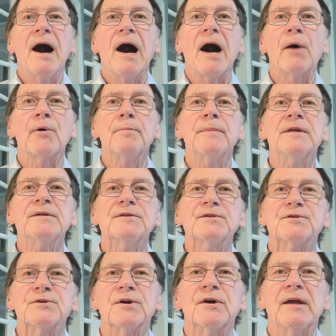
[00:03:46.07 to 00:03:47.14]
Our
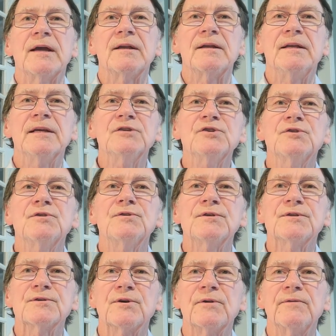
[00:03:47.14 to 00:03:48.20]
minister, in addition to
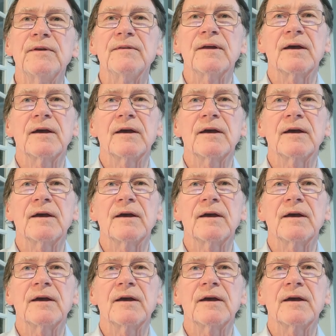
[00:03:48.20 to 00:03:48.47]
serving